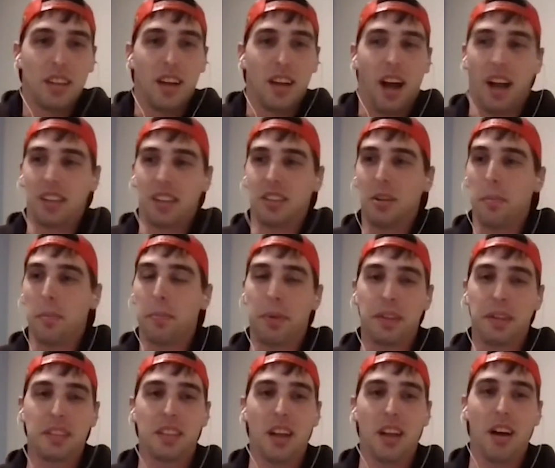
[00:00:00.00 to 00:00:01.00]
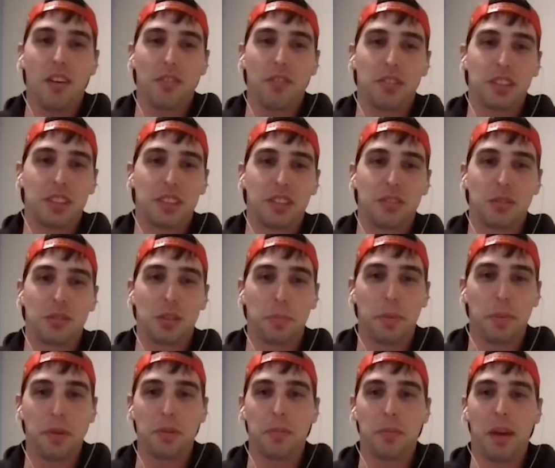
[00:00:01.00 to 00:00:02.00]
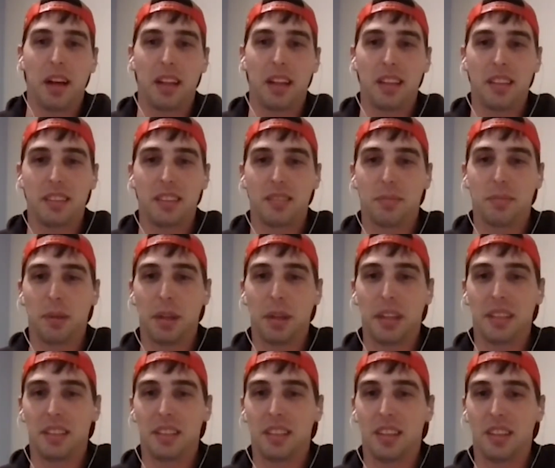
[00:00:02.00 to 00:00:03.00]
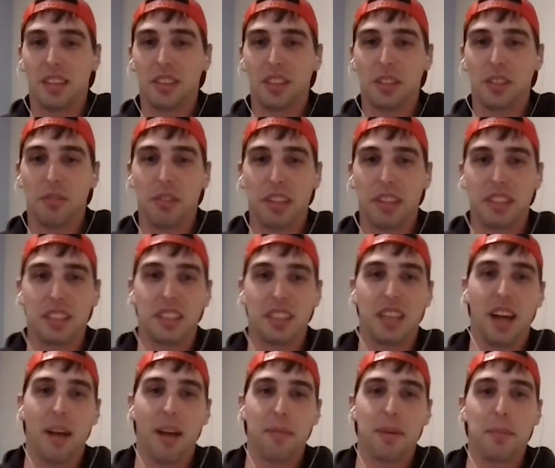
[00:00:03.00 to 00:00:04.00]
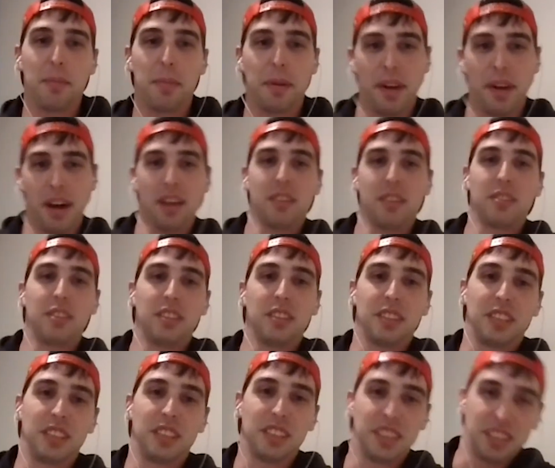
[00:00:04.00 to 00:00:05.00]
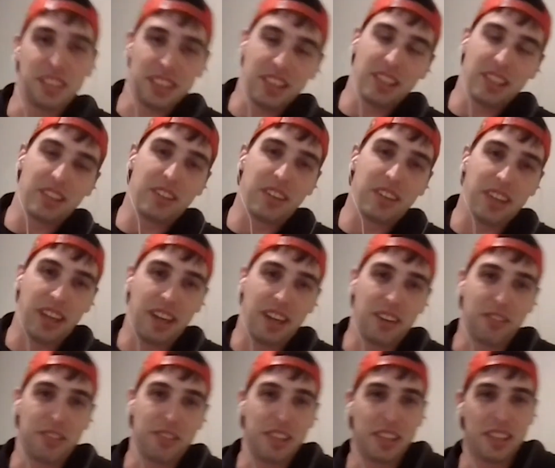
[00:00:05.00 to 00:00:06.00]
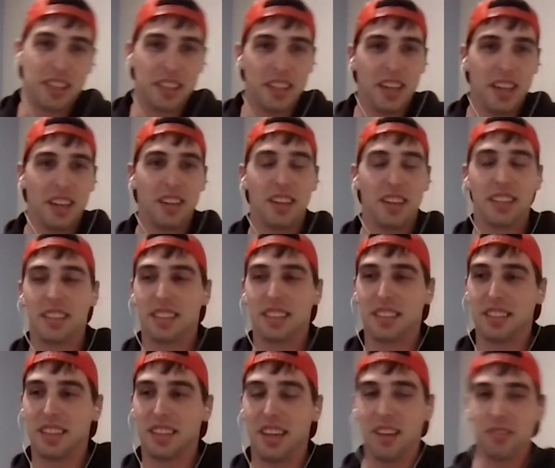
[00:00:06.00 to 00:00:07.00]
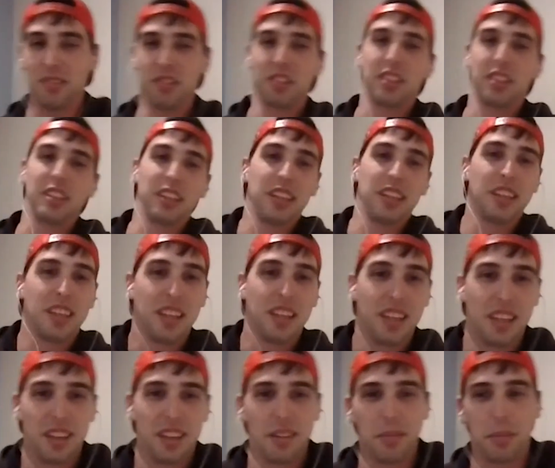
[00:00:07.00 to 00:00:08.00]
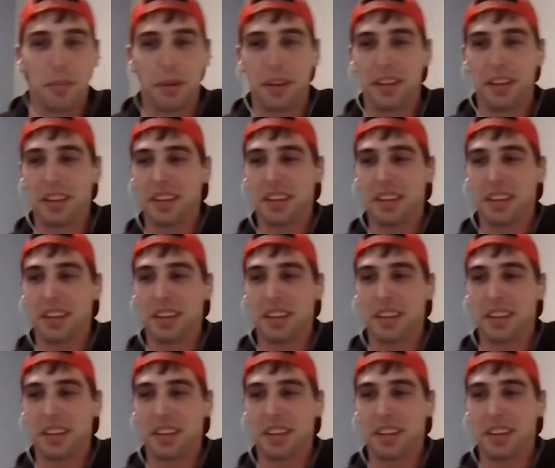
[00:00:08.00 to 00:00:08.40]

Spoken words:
I was a little pissed off when she spilled mine, but she got me a beer afterwards, and she said, "Okay, are we good now?" I said, "Yeah, we're good." But